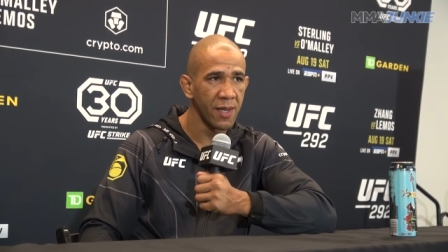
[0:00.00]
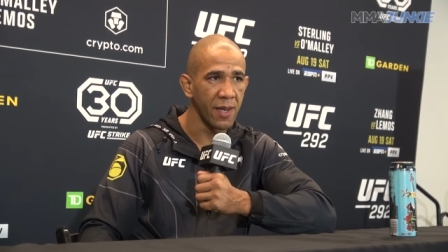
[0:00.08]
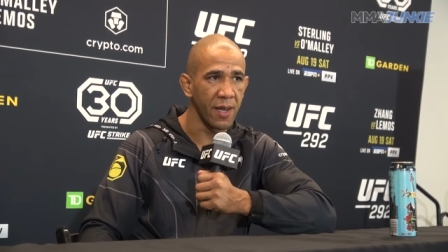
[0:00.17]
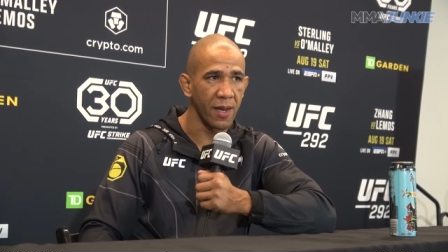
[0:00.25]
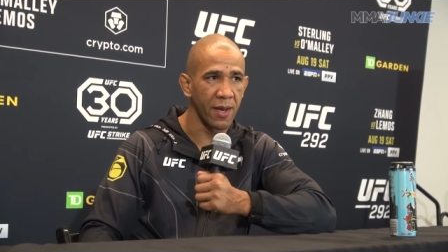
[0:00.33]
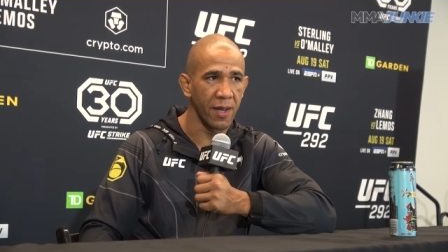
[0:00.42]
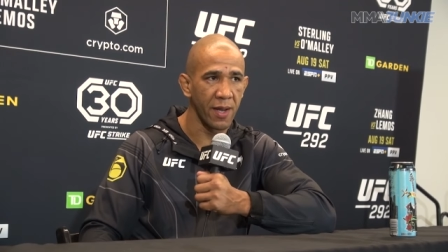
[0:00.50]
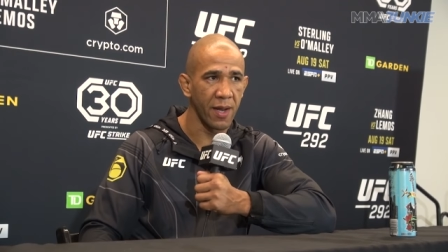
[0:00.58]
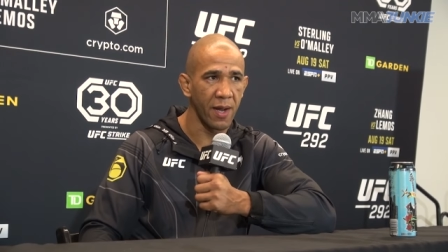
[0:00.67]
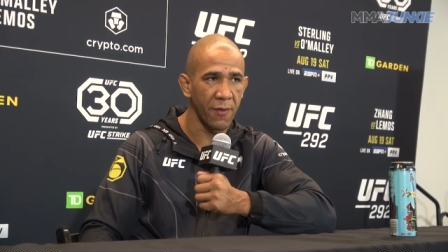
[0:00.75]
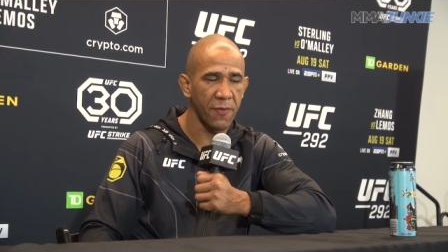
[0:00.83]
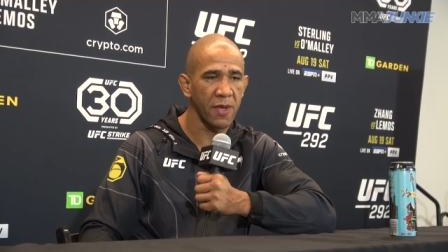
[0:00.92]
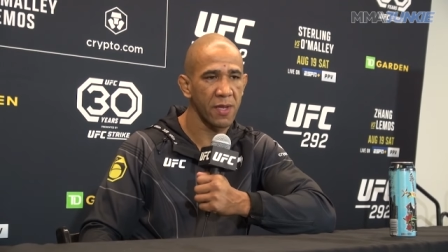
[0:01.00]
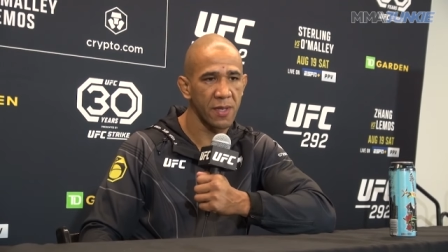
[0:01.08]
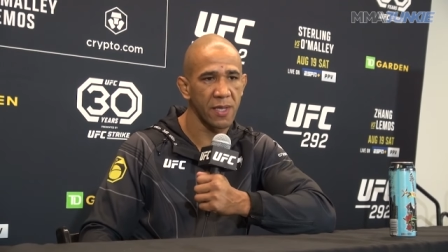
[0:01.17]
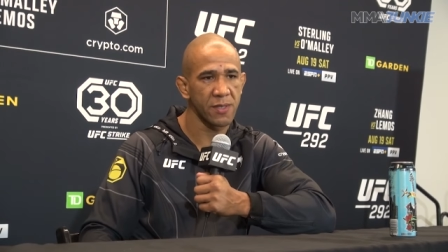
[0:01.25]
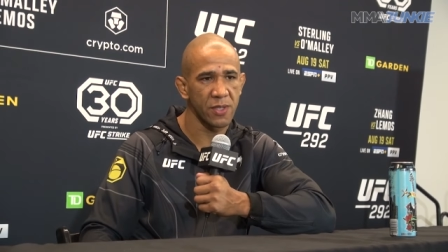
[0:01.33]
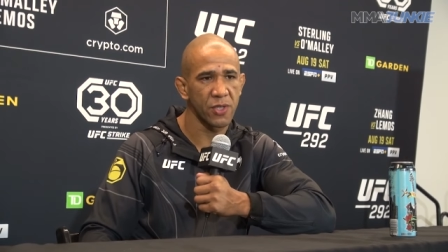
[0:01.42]
and I think
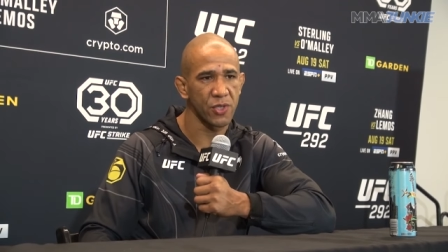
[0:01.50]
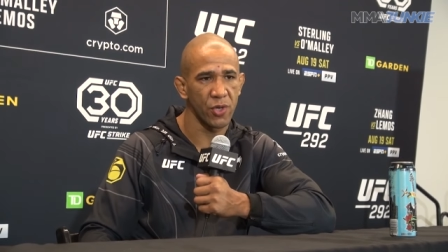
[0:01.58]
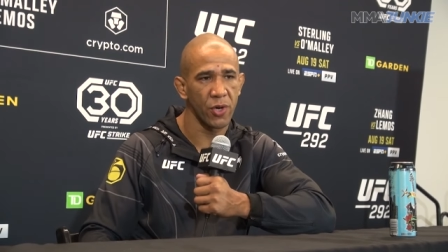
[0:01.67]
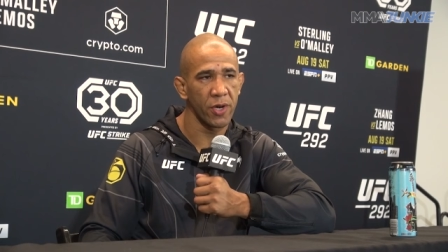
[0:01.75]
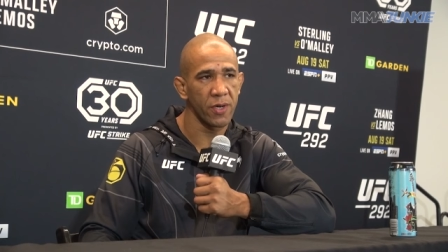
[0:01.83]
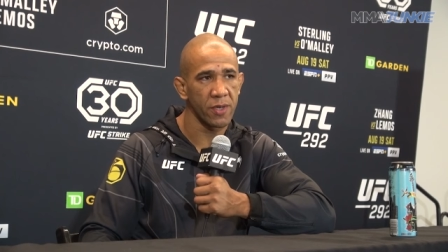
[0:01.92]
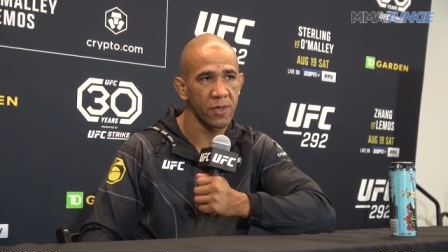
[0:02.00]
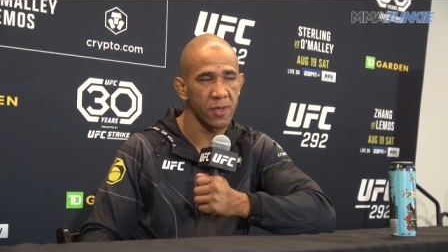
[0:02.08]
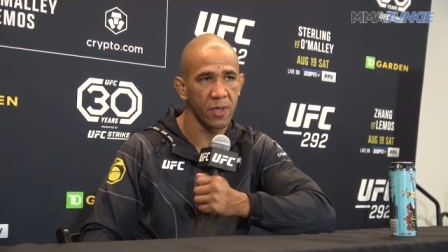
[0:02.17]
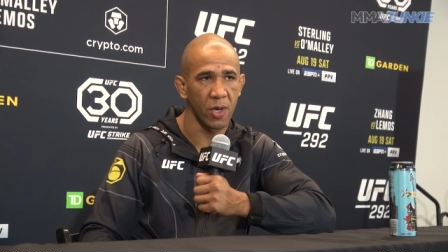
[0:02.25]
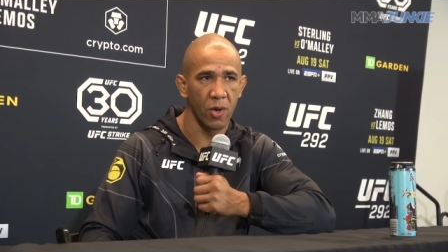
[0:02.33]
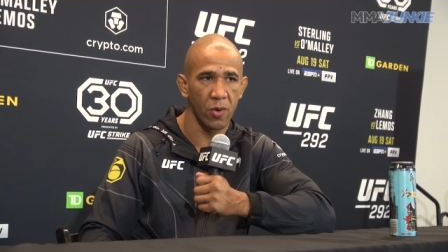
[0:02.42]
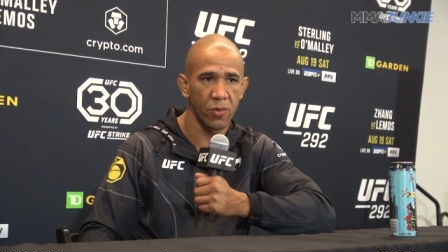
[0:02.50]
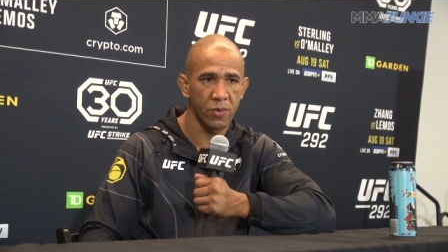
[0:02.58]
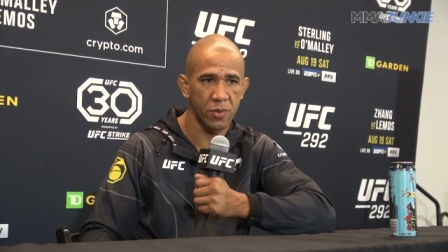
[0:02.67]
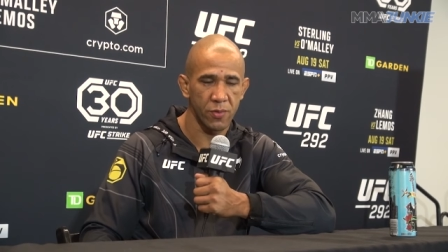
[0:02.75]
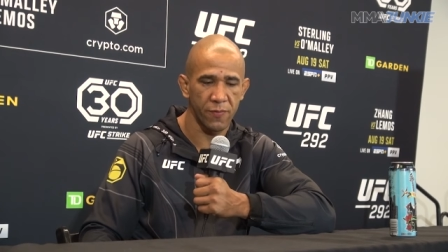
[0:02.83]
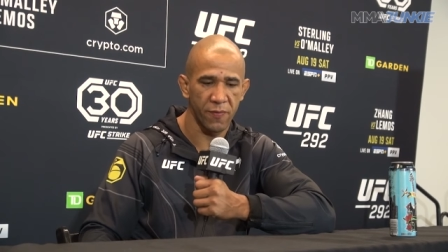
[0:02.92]
that's his turn, to
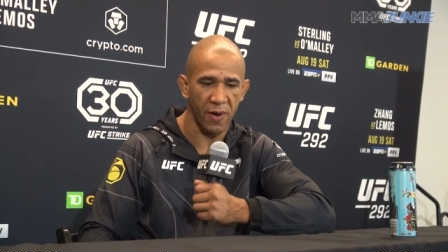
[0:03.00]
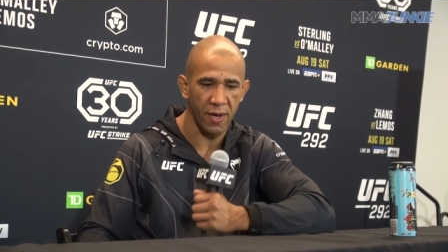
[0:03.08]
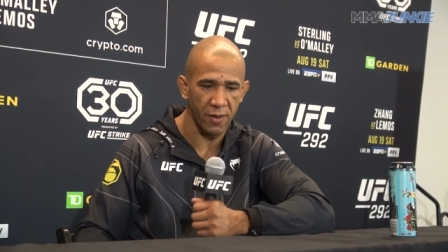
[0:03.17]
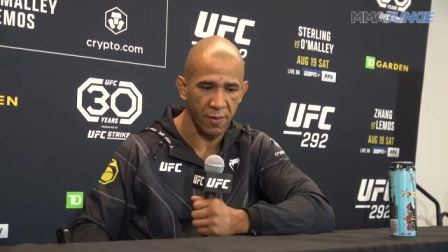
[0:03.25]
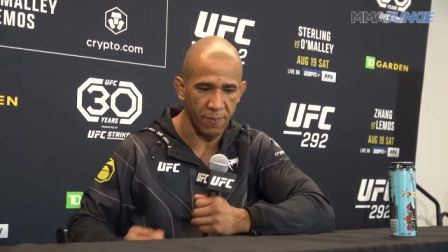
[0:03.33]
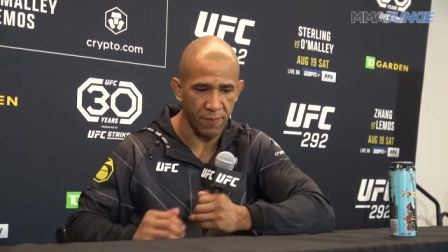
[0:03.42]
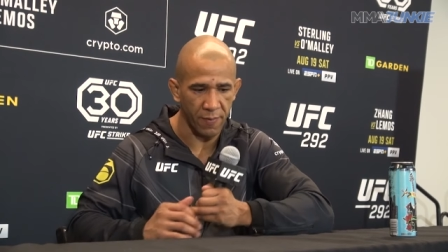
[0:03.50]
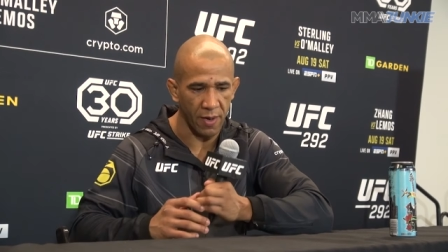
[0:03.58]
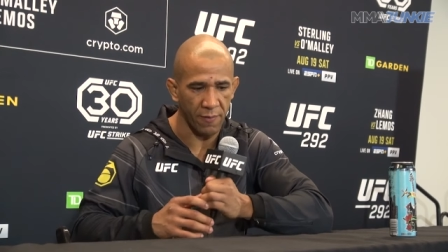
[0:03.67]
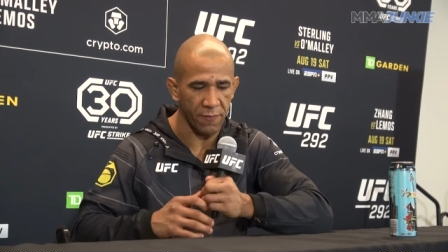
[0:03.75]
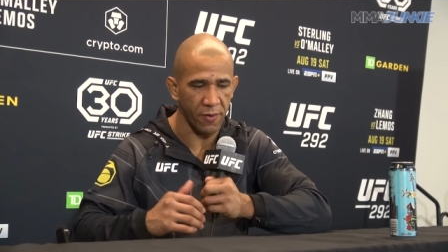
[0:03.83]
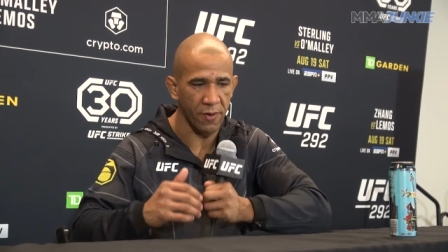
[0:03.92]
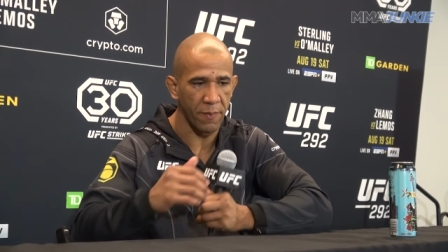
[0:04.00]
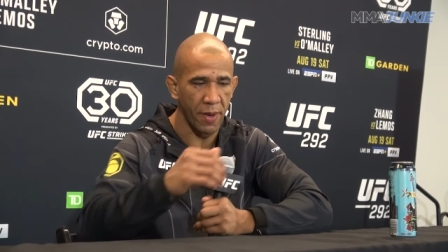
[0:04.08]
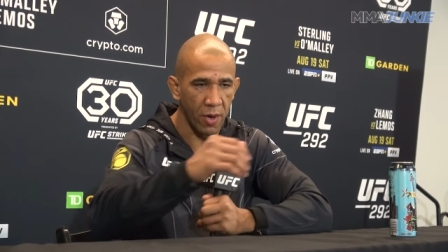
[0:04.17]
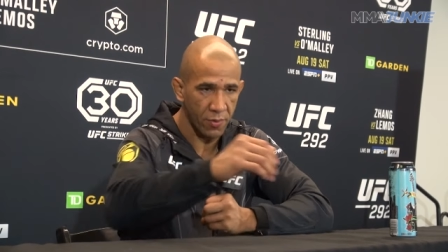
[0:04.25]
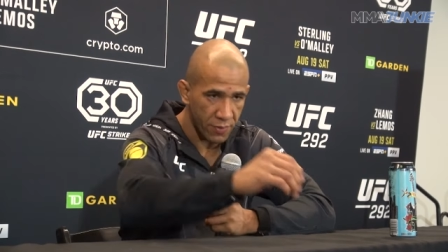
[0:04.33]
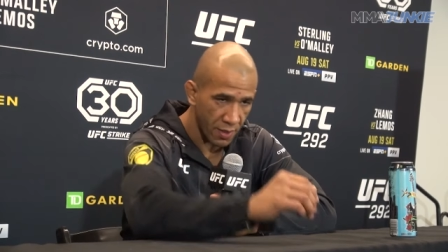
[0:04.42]
fight for the
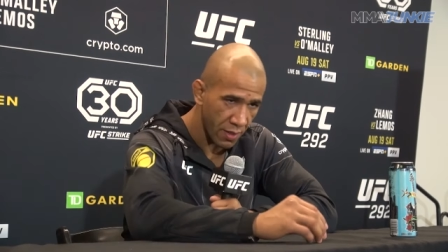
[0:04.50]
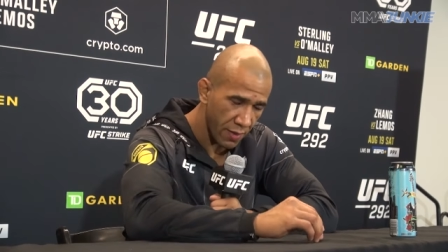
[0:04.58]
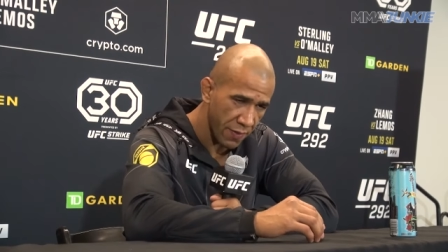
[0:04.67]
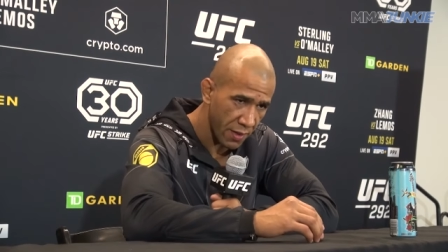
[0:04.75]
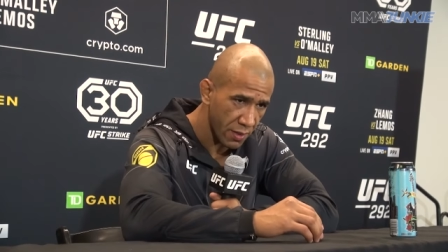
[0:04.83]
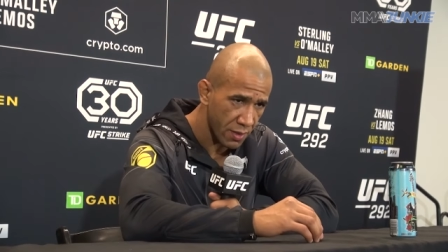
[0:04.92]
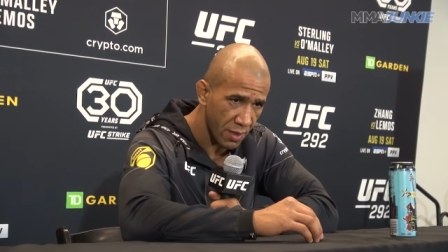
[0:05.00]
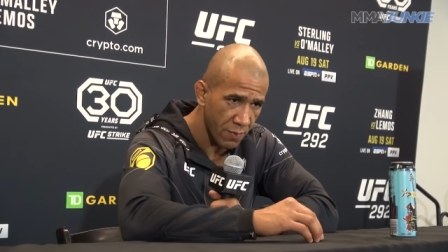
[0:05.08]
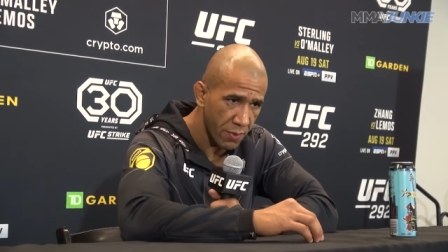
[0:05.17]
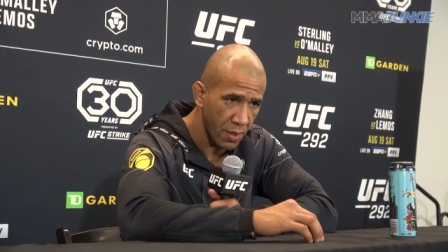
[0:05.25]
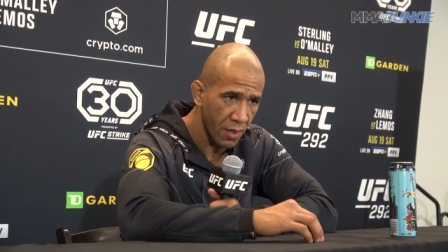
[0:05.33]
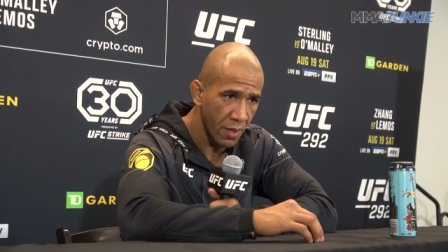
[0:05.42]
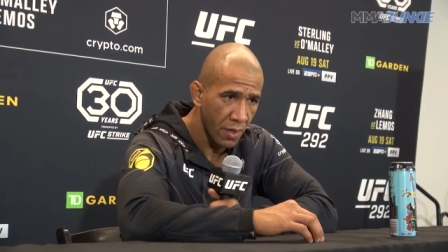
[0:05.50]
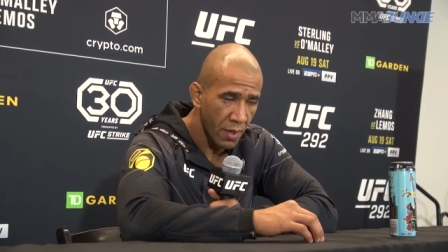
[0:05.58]
belt. And I think it's going to be